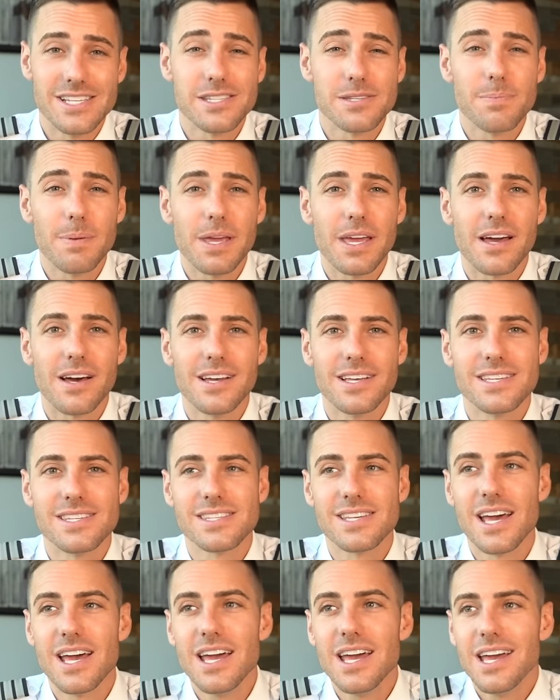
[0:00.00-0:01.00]
It's
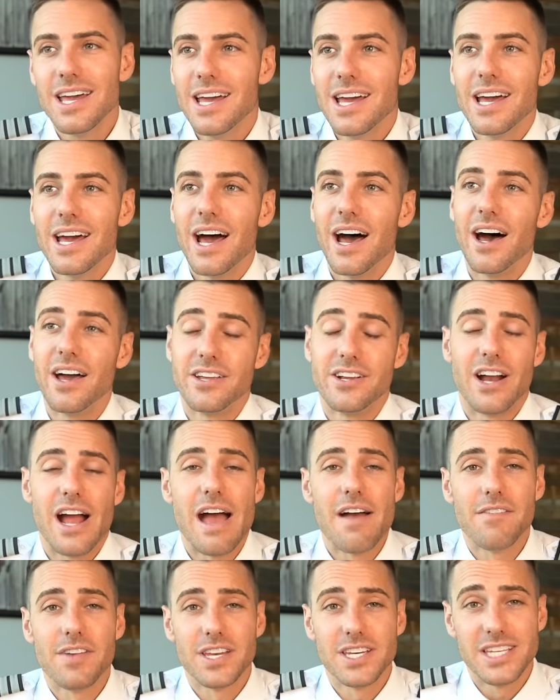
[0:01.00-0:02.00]
because you're
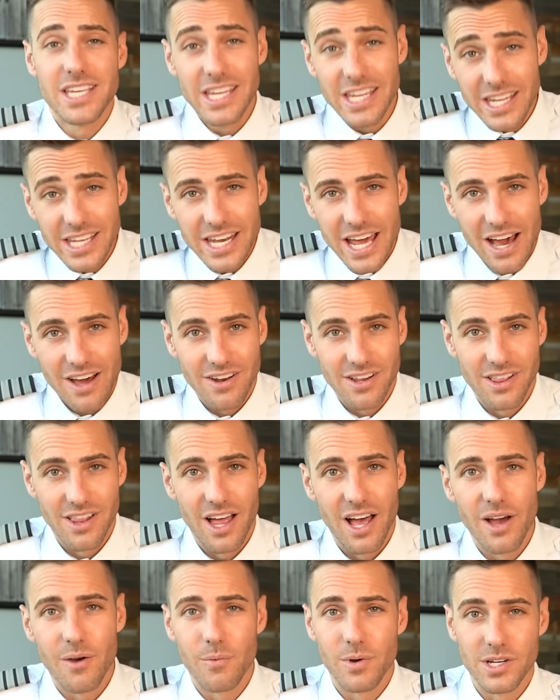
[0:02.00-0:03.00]
having to eat out a
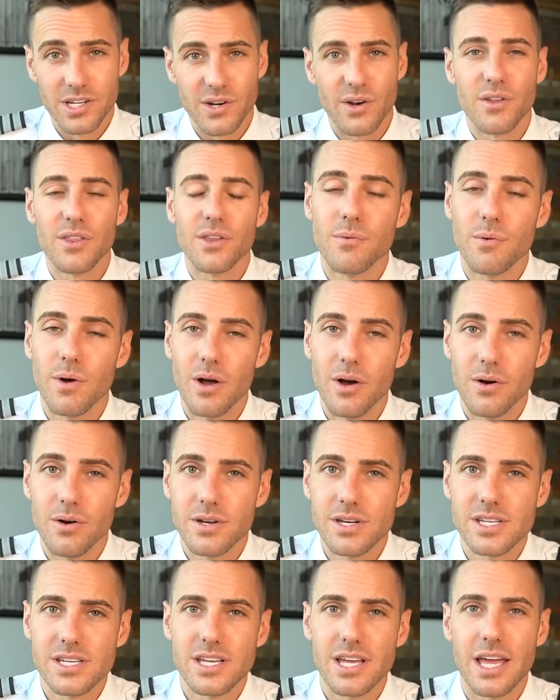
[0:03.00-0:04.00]
lot when you're
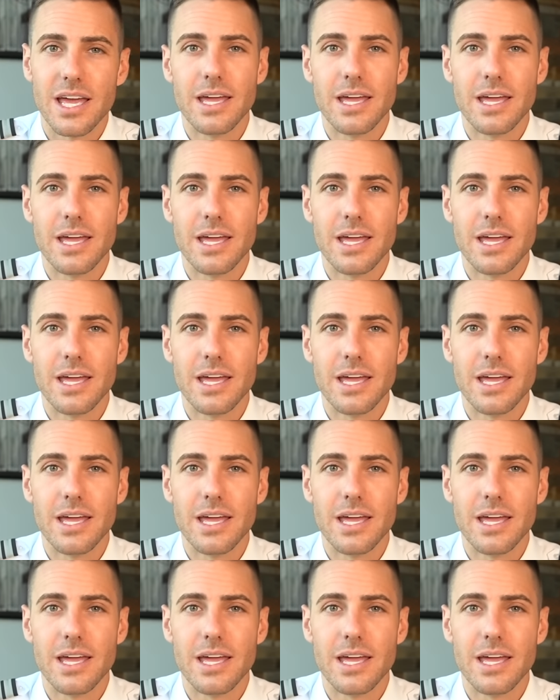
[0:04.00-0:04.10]
road,